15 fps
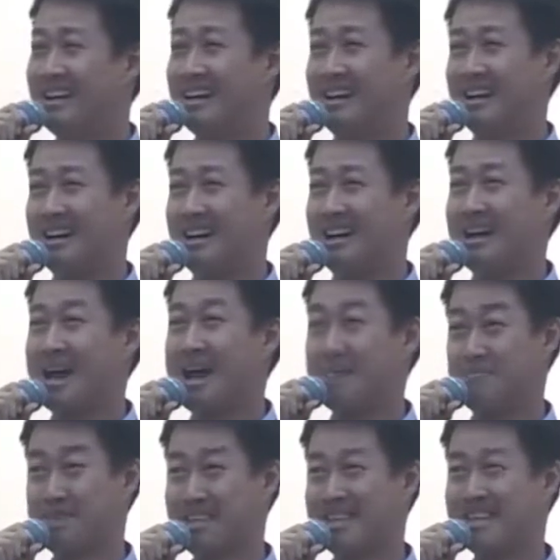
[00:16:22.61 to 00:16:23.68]

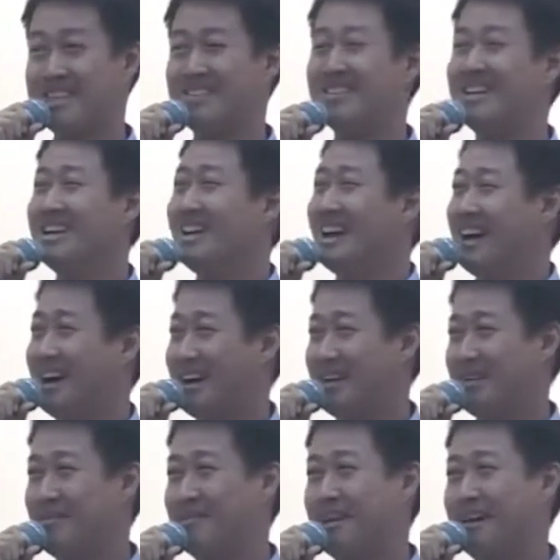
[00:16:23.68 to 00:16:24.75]
happy.
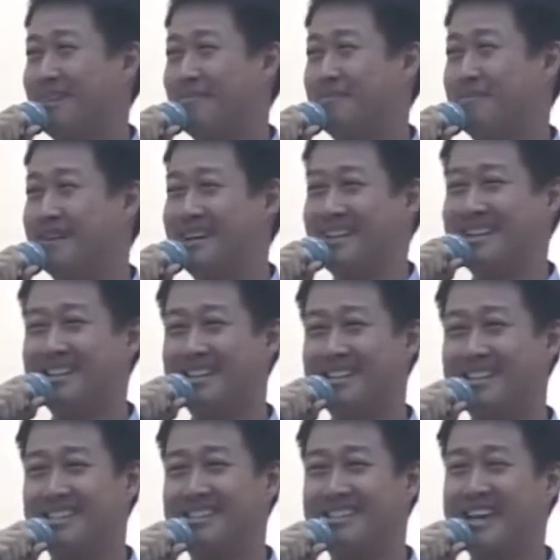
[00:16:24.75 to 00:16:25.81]

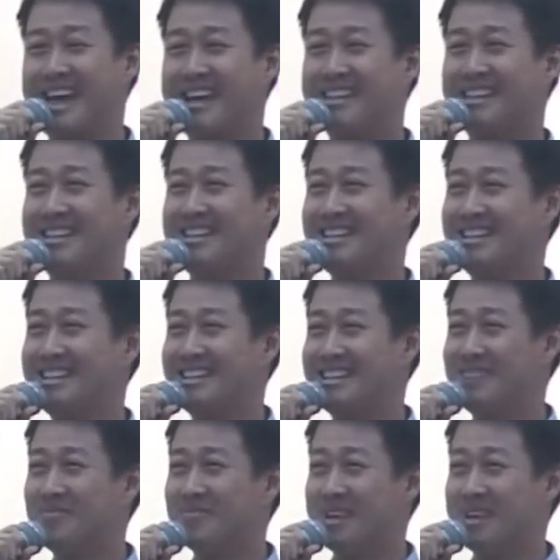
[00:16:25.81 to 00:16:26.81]
But sadly,